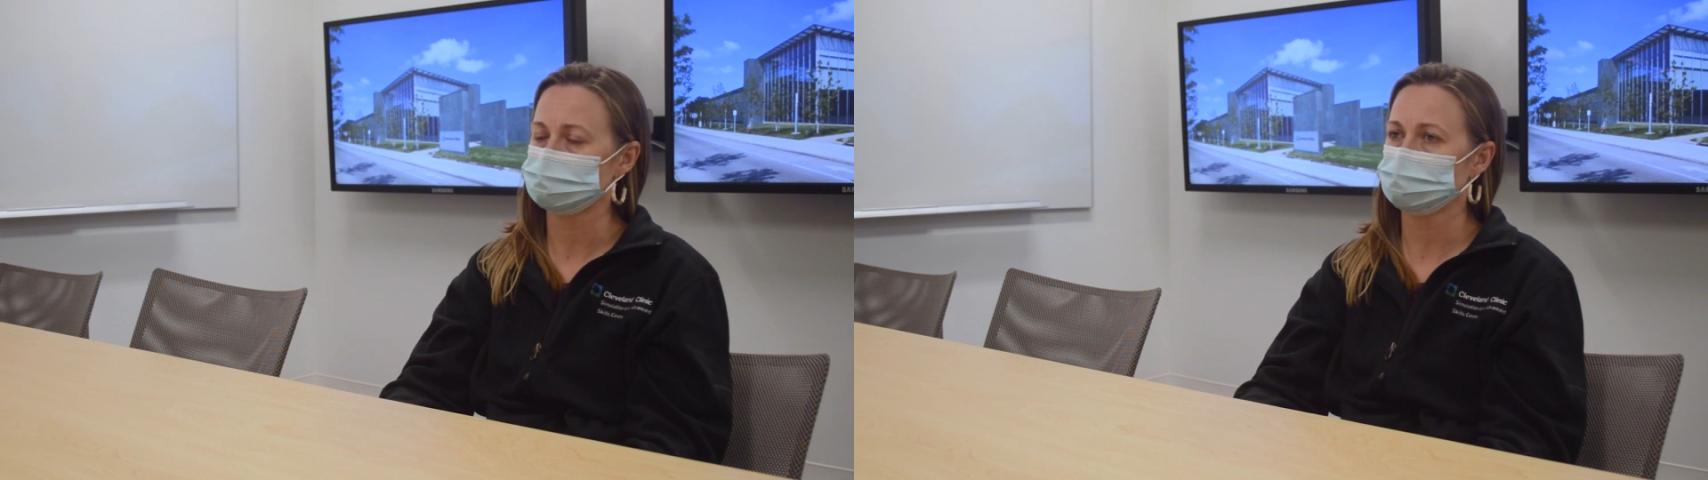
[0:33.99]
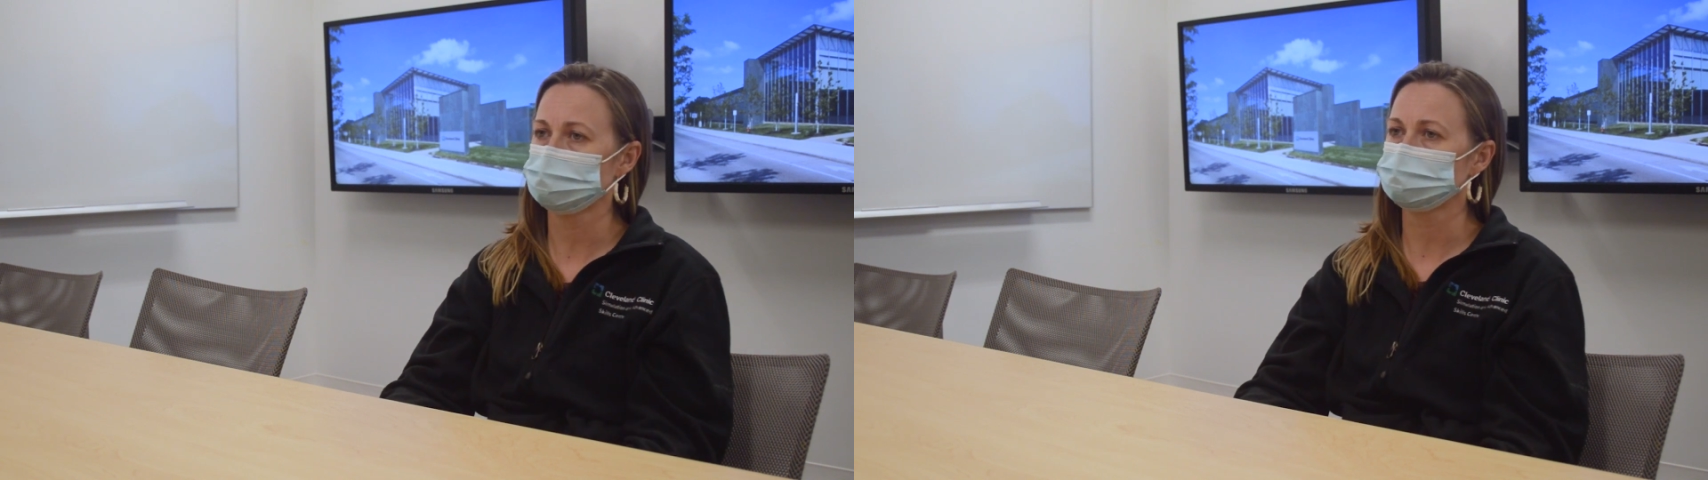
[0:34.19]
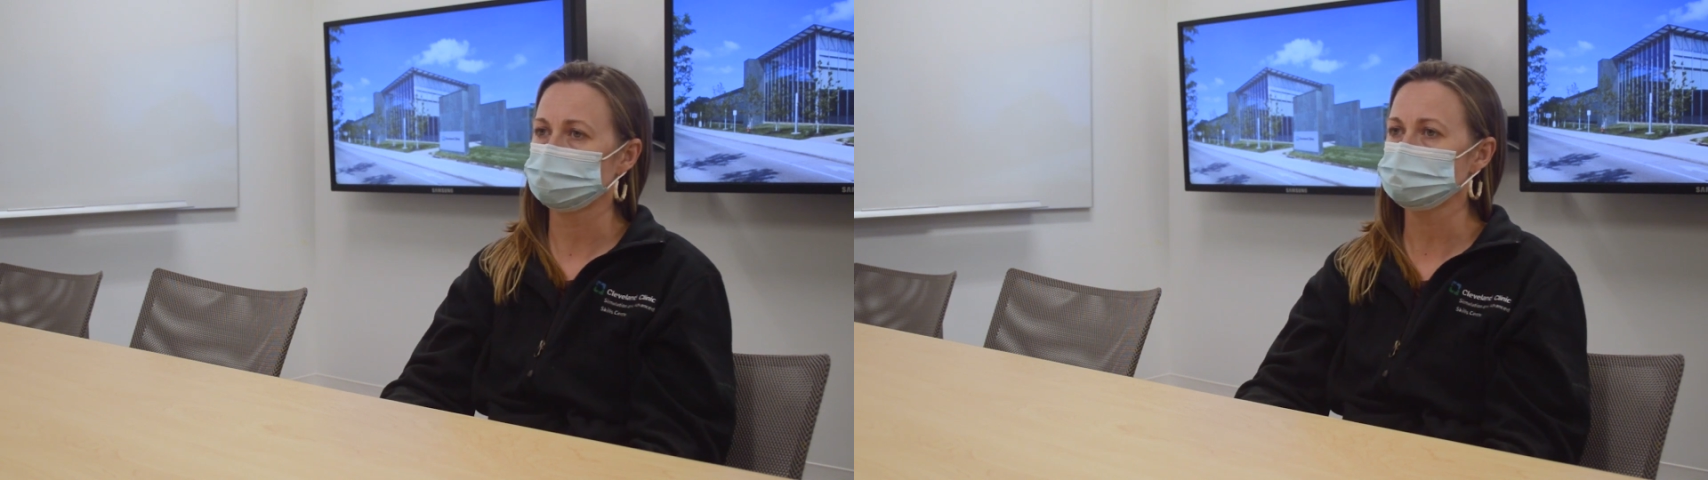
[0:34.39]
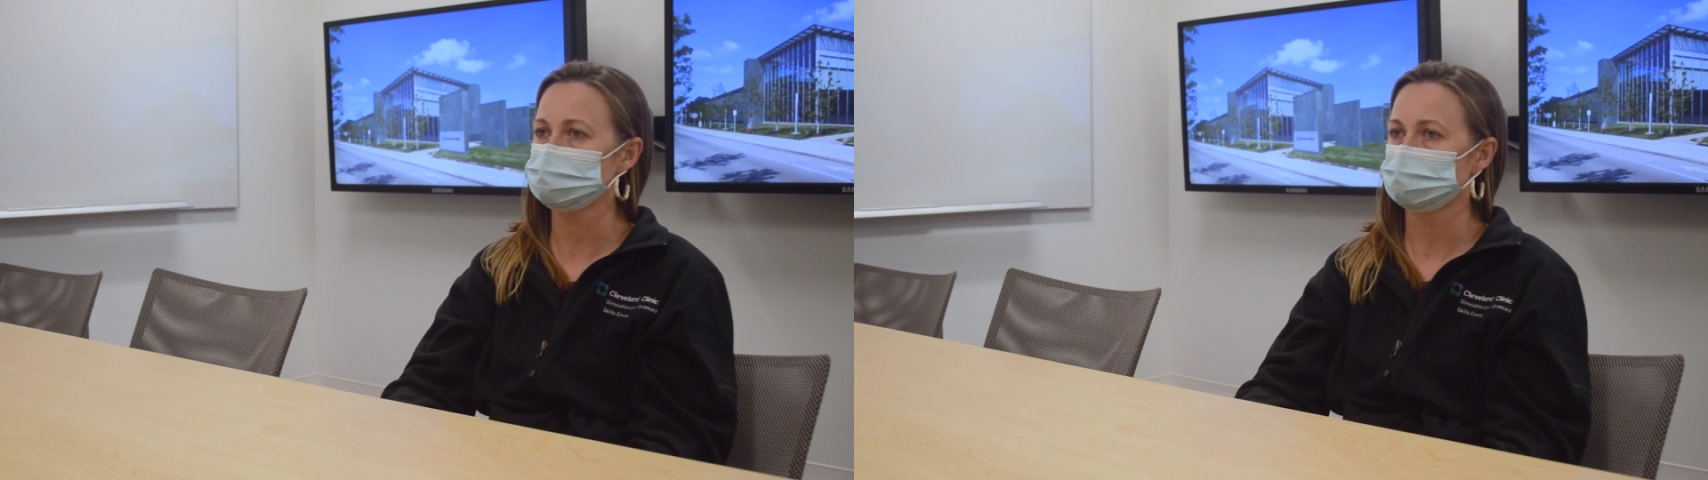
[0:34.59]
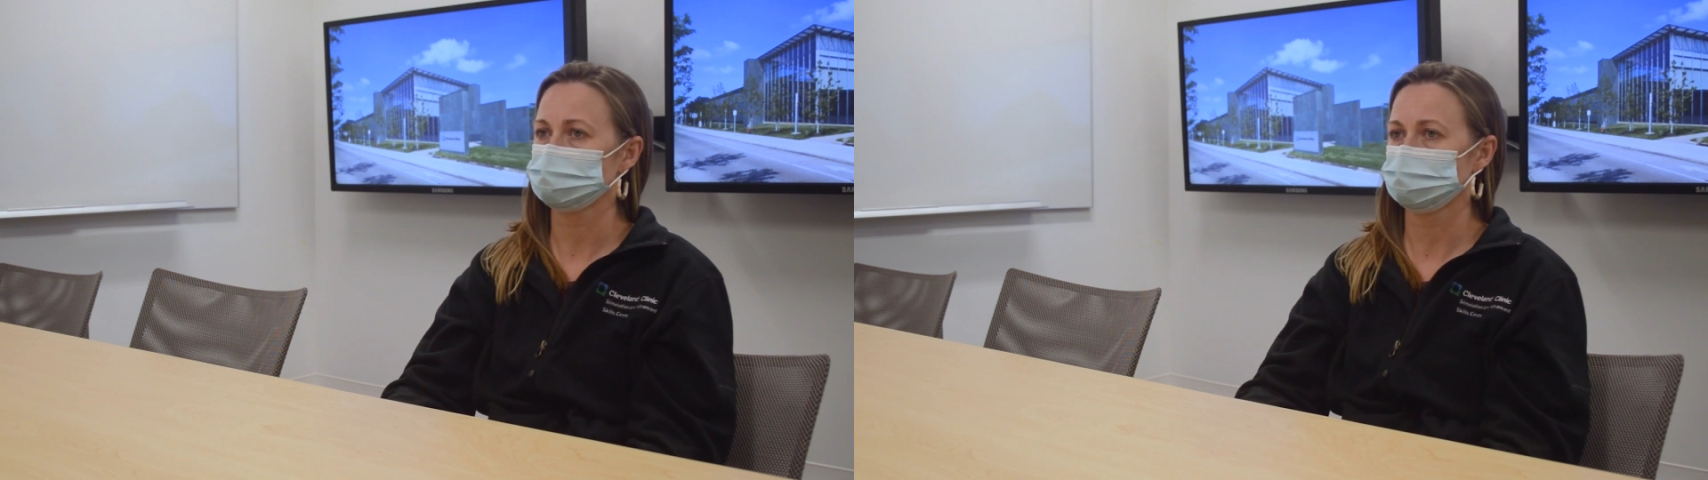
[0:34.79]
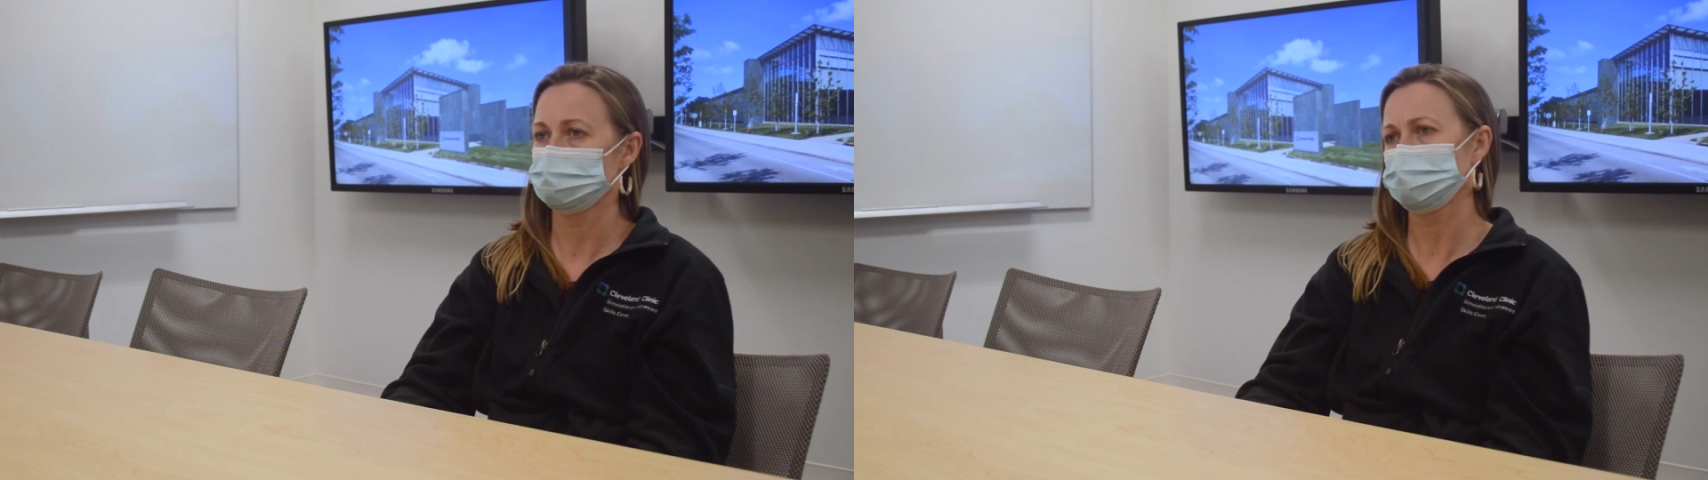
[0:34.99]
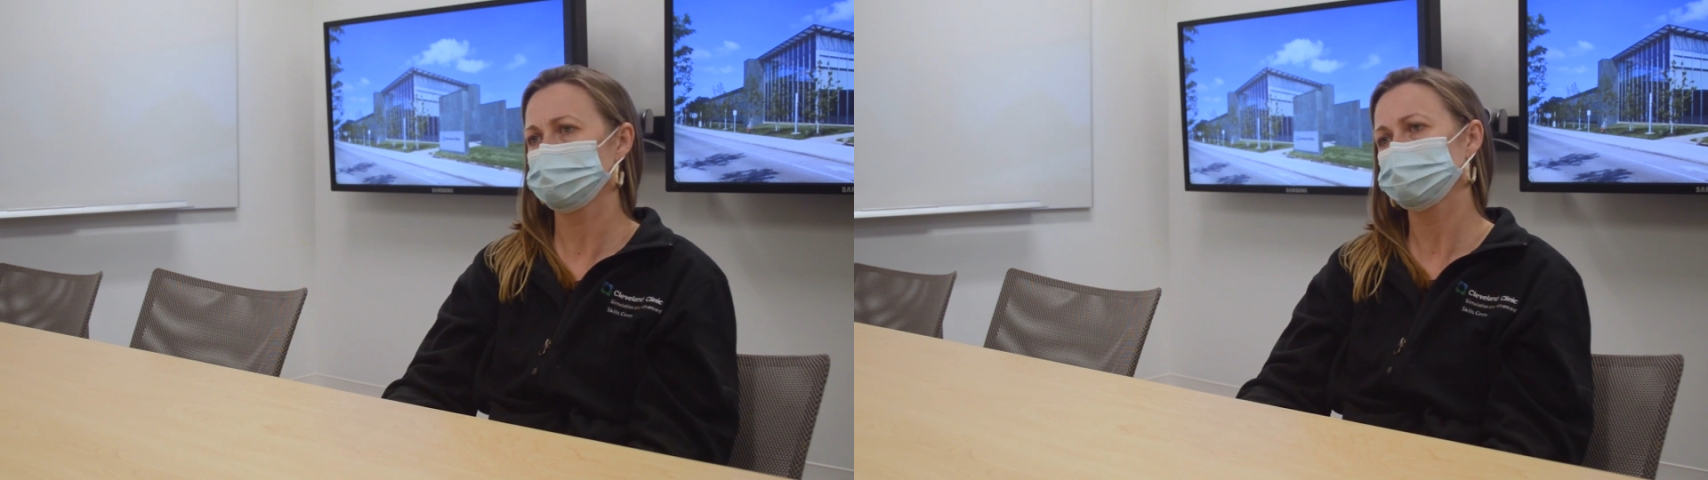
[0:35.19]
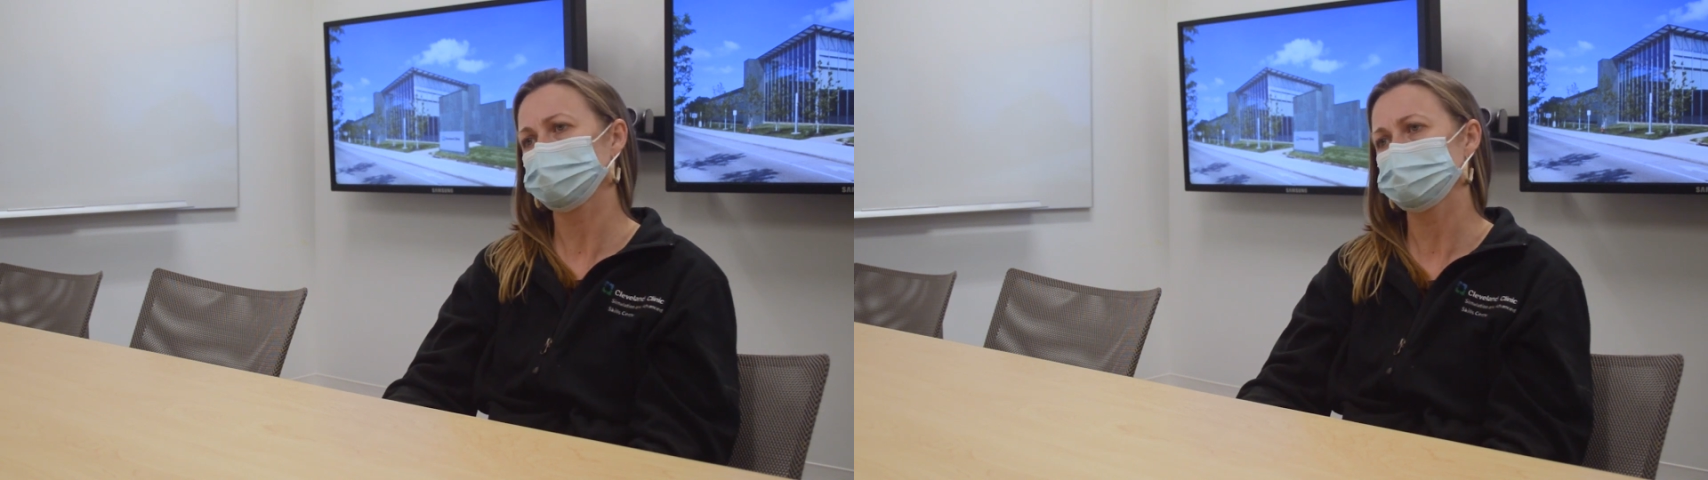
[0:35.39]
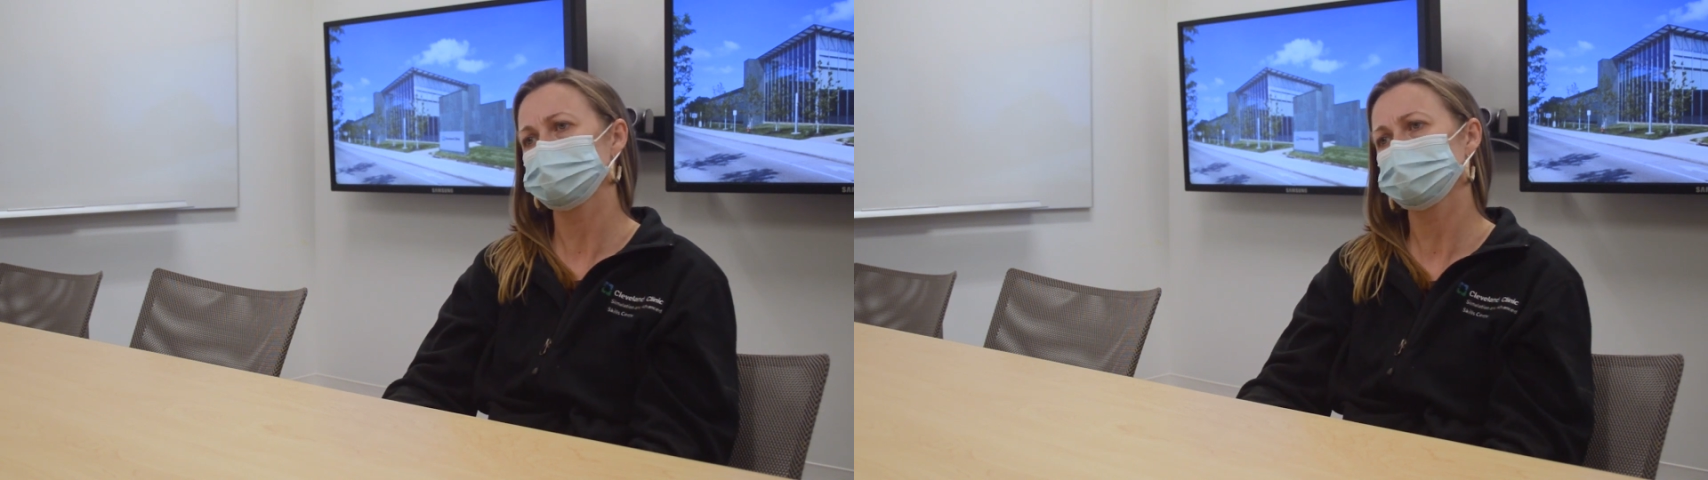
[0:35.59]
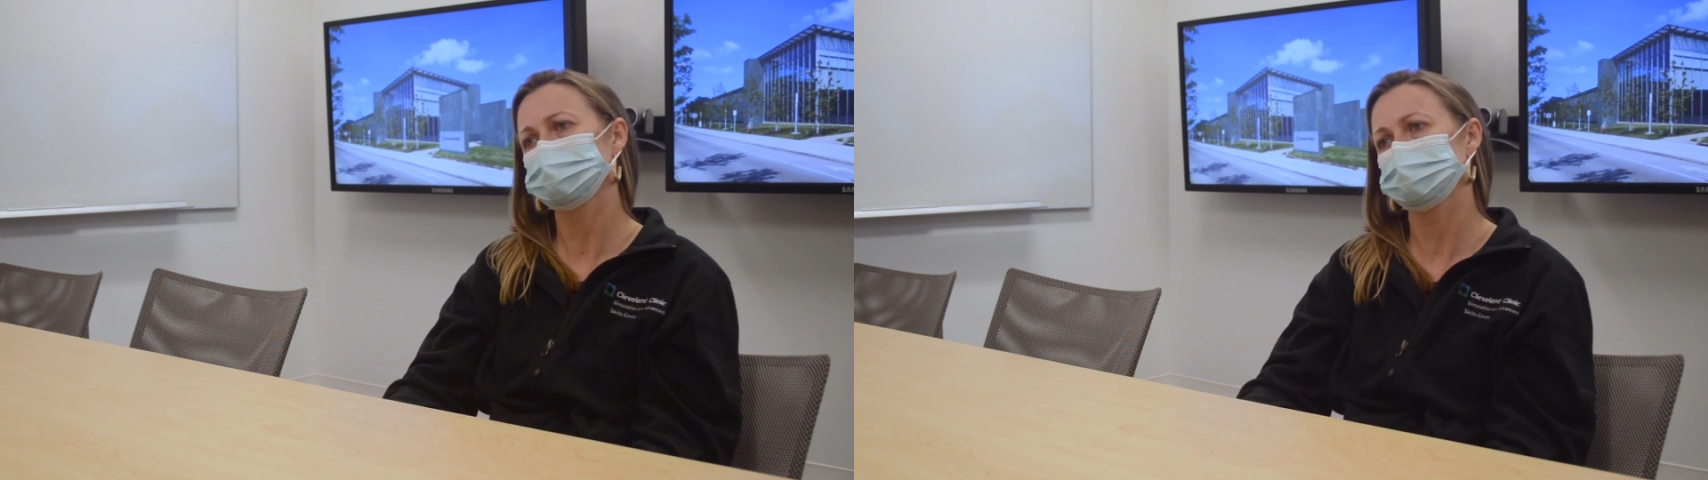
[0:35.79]
the events that they may be
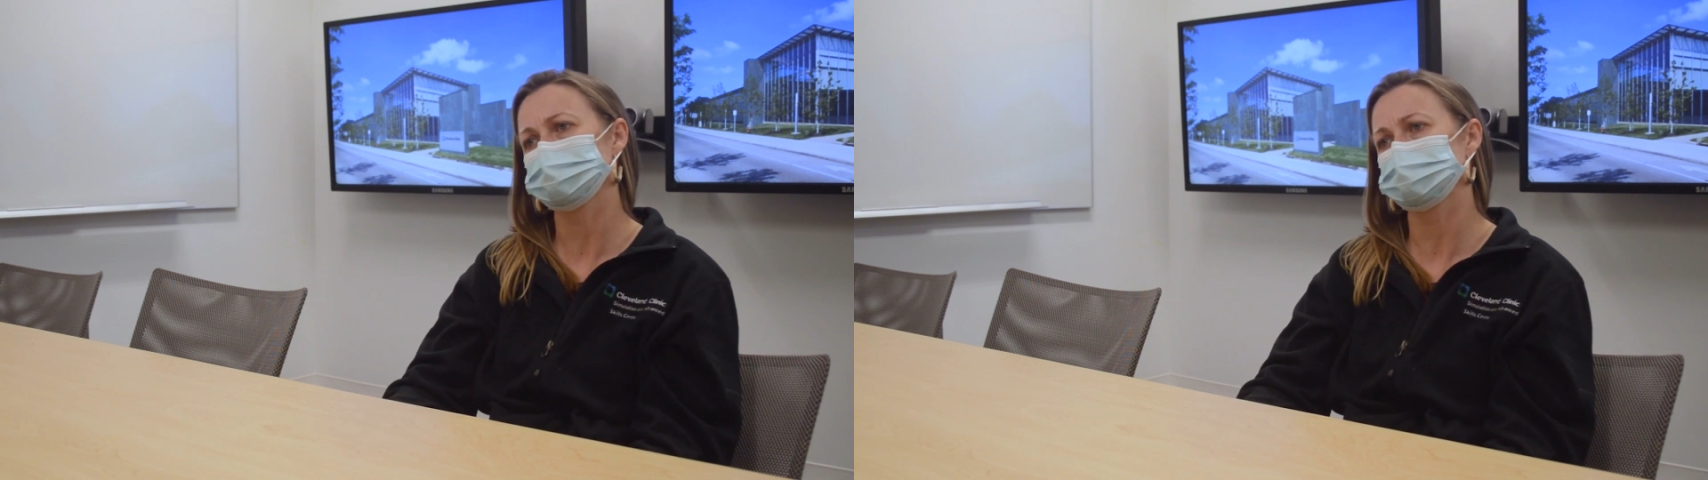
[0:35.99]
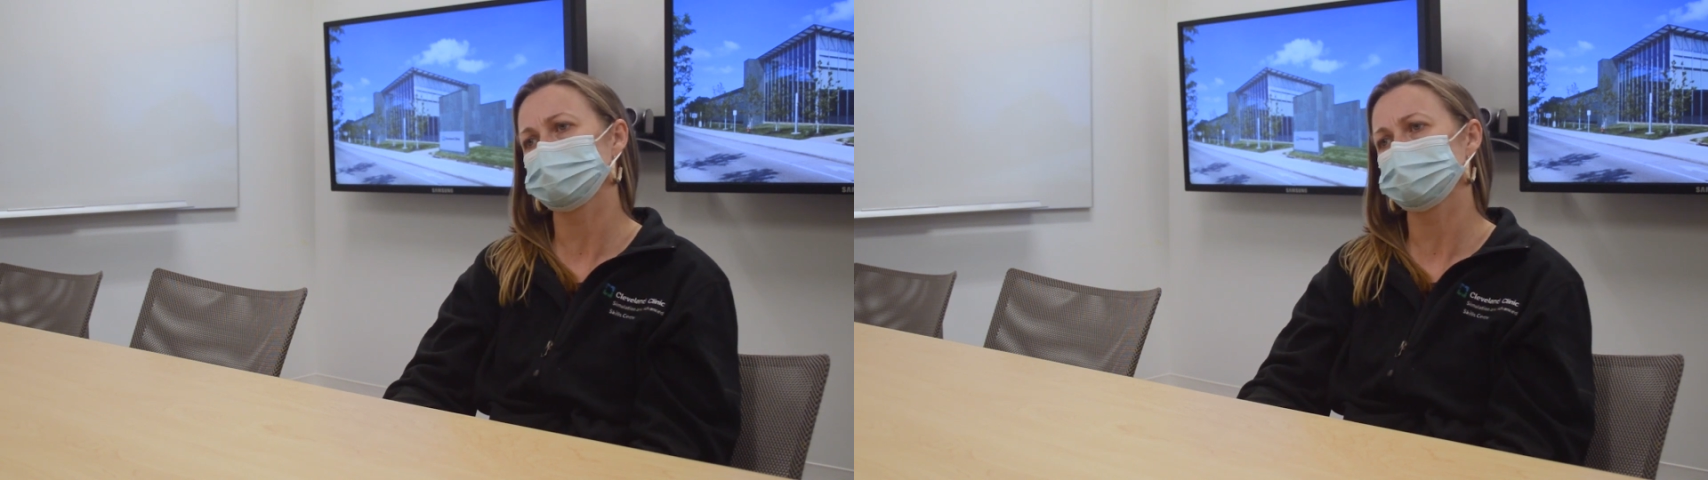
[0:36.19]
facing as